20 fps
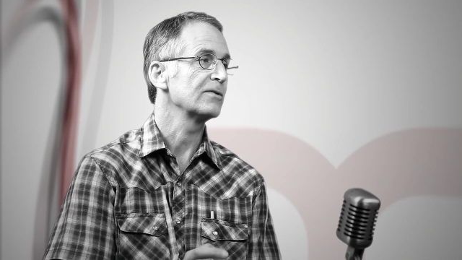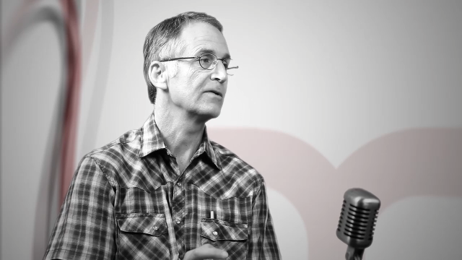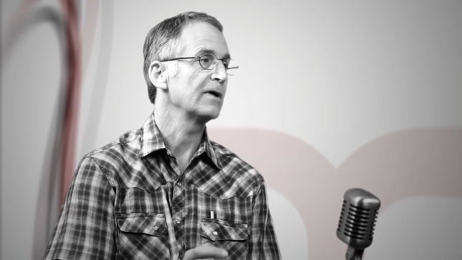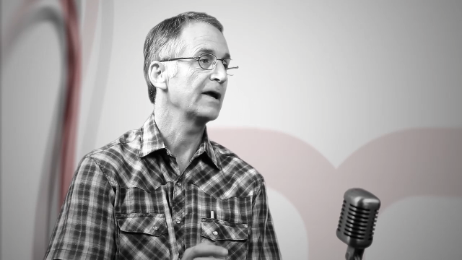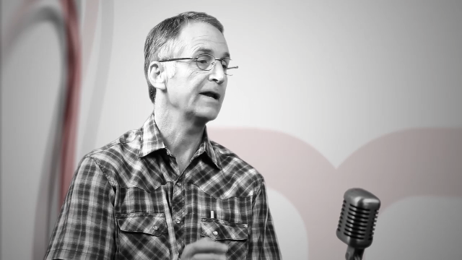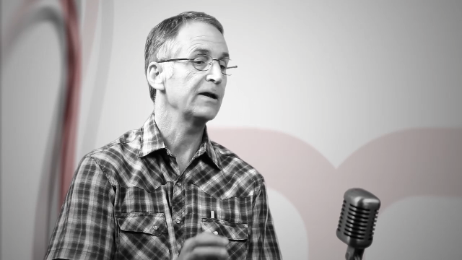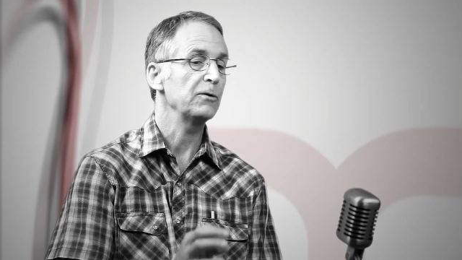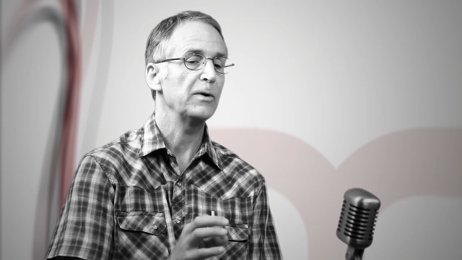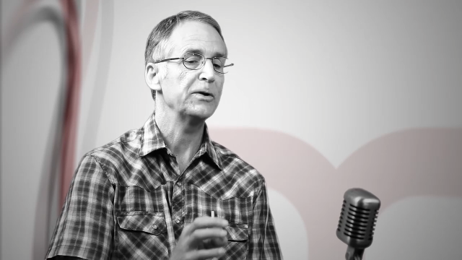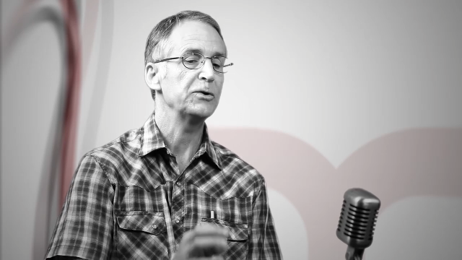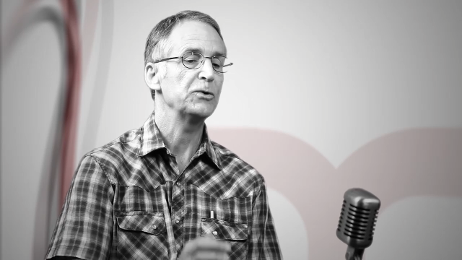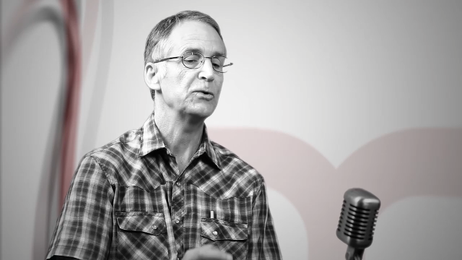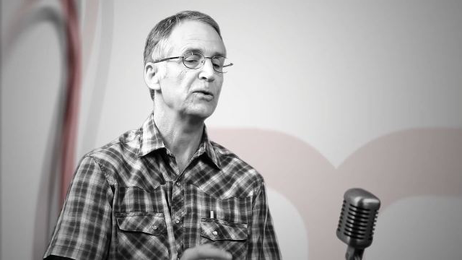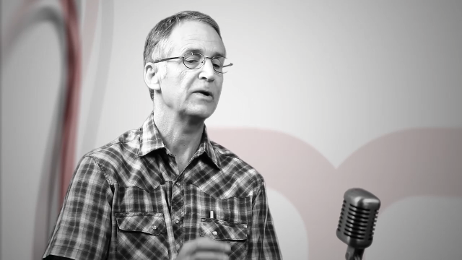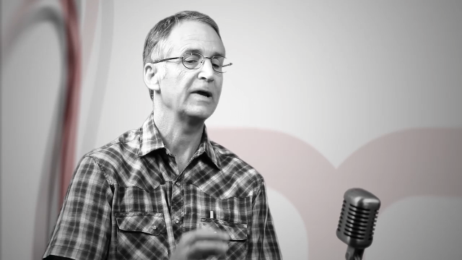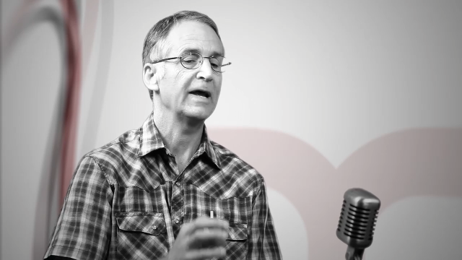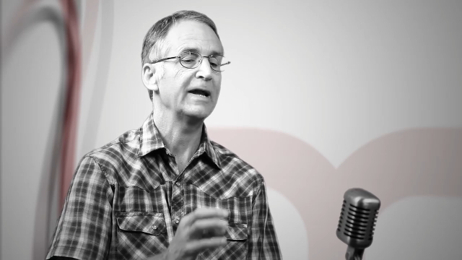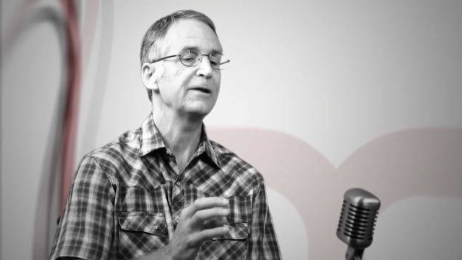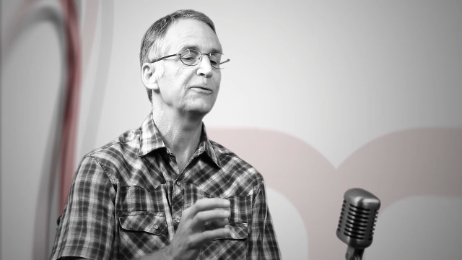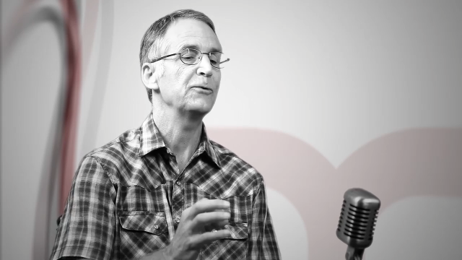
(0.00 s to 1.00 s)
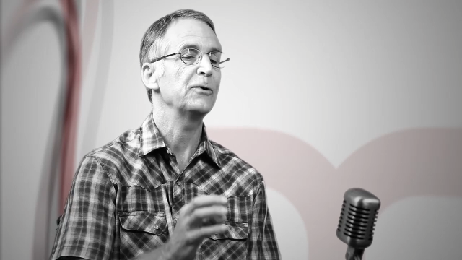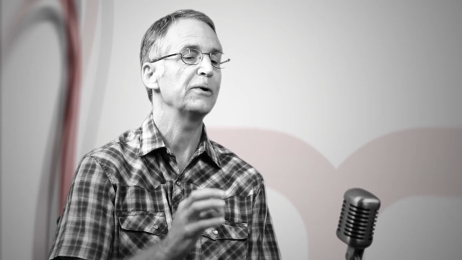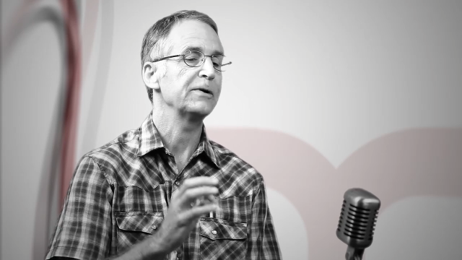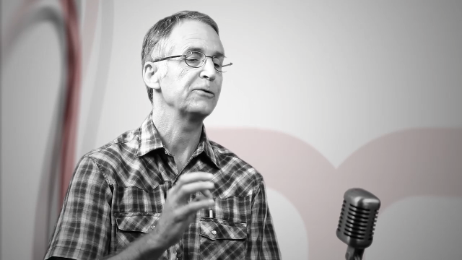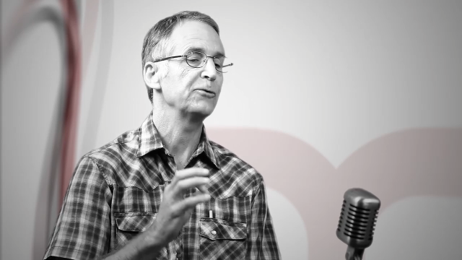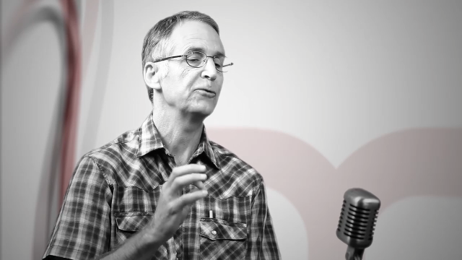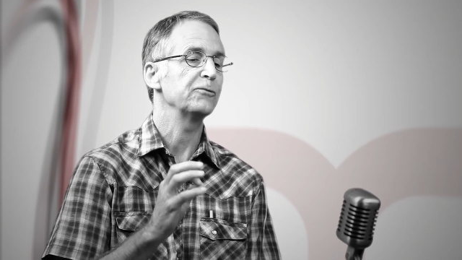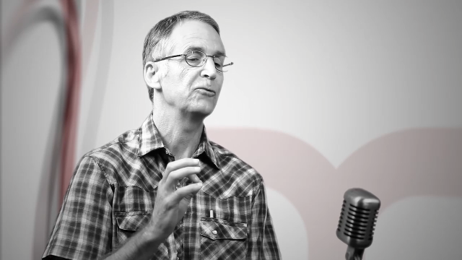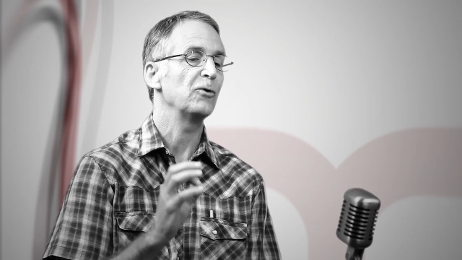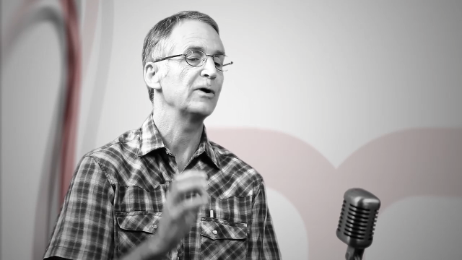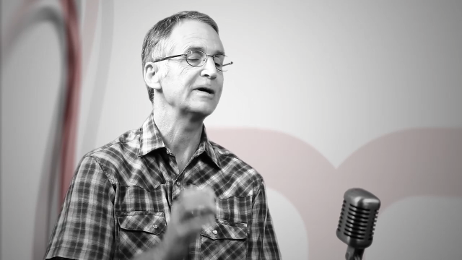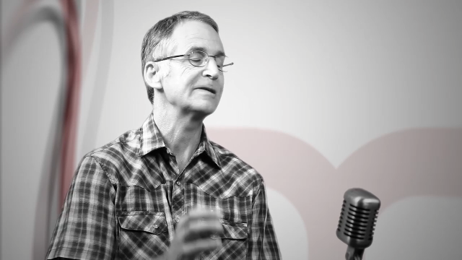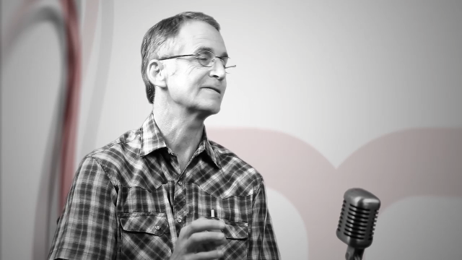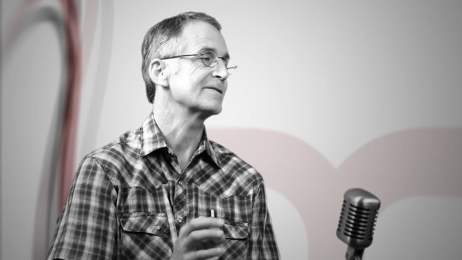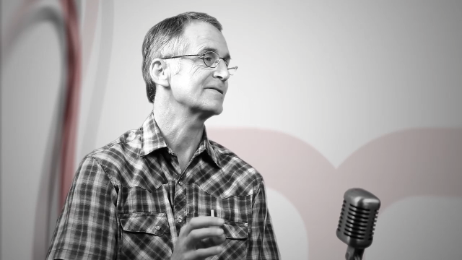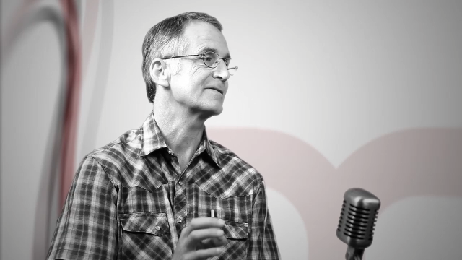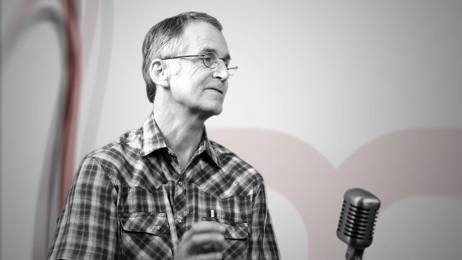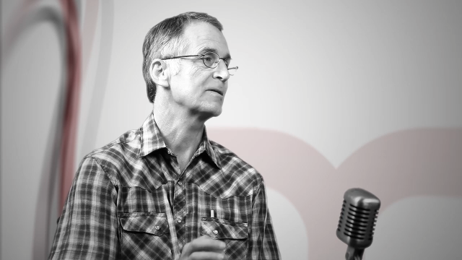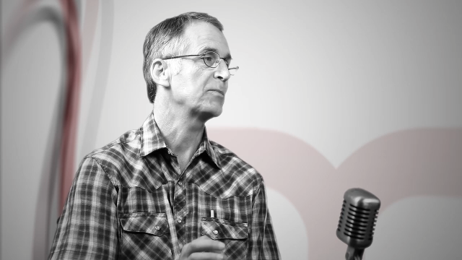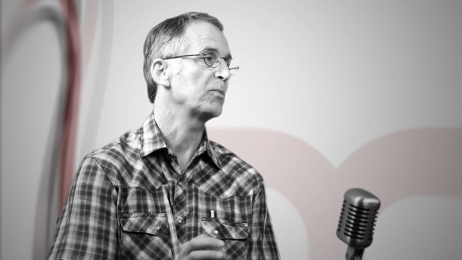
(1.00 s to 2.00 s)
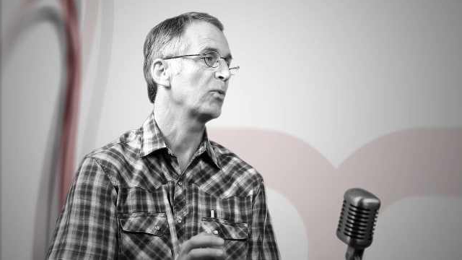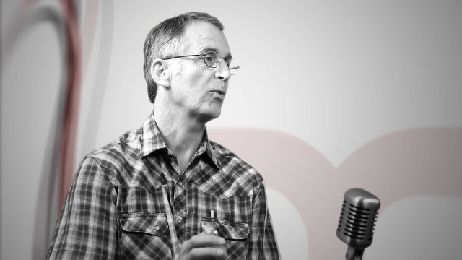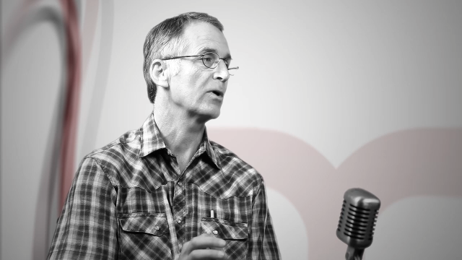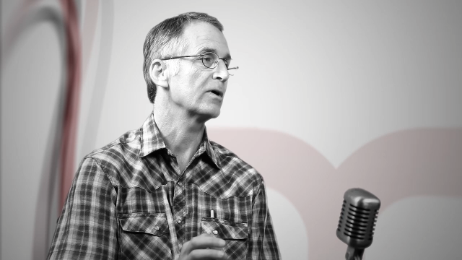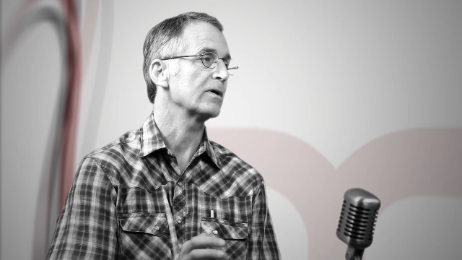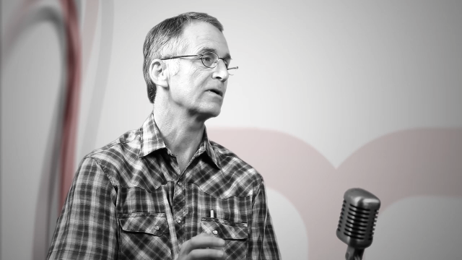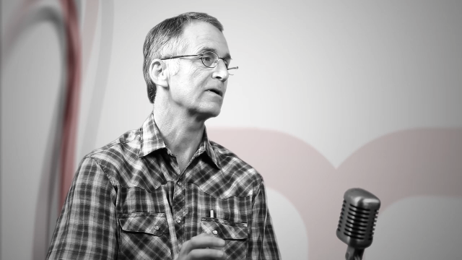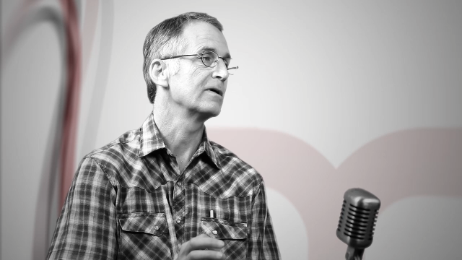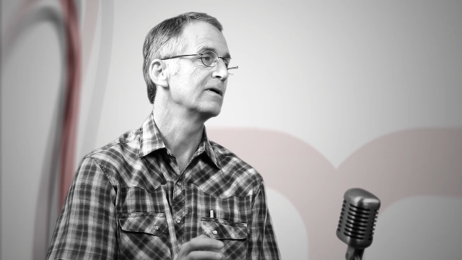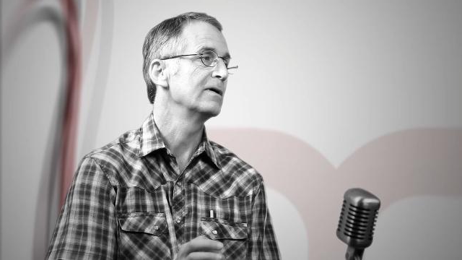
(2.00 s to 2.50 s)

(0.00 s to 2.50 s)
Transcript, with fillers: anyone who anyone who voices support